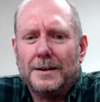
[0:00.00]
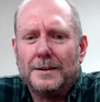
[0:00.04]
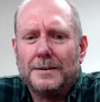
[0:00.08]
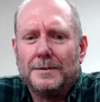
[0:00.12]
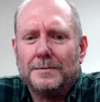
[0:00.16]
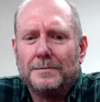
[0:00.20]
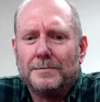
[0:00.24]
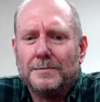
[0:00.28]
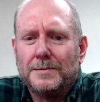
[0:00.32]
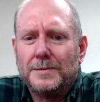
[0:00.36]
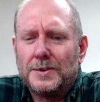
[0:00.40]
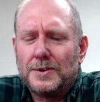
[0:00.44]

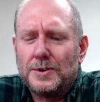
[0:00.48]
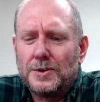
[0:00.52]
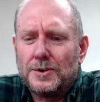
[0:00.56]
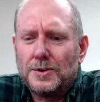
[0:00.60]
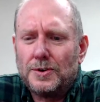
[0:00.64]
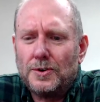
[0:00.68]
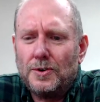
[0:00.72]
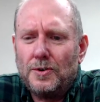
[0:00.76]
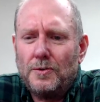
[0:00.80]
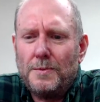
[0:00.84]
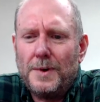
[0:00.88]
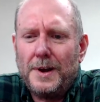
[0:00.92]

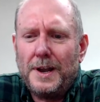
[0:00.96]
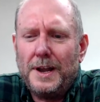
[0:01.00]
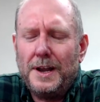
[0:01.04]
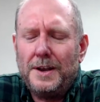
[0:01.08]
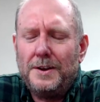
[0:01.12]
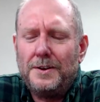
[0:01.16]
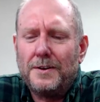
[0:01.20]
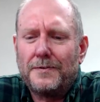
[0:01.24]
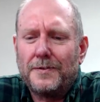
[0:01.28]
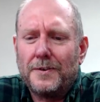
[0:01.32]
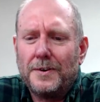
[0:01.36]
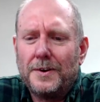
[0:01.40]
so many
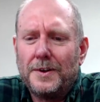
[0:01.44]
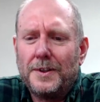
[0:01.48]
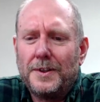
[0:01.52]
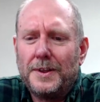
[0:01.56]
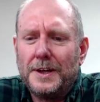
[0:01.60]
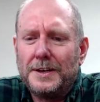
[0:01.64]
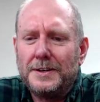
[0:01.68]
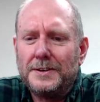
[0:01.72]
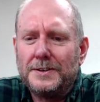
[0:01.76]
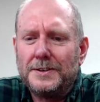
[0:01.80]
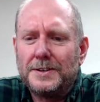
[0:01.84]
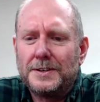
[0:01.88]
different
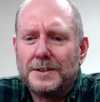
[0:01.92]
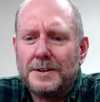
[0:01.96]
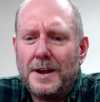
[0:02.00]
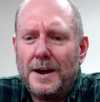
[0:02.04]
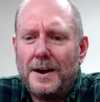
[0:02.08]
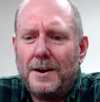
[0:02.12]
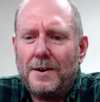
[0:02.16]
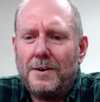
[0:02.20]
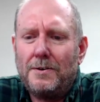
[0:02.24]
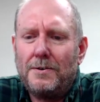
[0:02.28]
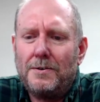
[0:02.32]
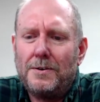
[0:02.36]
things
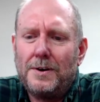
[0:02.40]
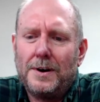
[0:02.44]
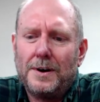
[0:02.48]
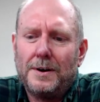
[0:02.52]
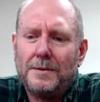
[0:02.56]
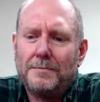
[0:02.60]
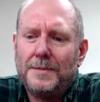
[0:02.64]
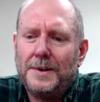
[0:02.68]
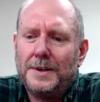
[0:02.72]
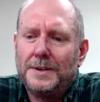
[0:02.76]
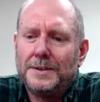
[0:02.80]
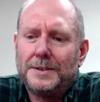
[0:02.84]
now
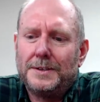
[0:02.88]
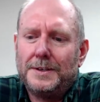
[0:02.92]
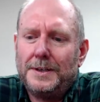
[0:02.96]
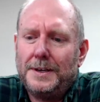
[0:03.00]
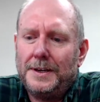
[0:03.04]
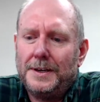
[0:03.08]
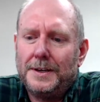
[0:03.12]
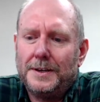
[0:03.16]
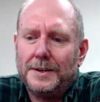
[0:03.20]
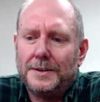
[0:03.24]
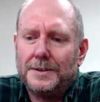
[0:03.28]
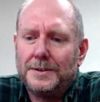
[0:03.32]

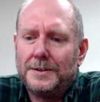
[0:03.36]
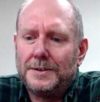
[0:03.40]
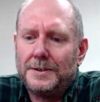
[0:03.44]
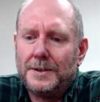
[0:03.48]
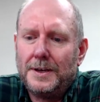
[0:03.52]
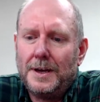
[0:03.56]
is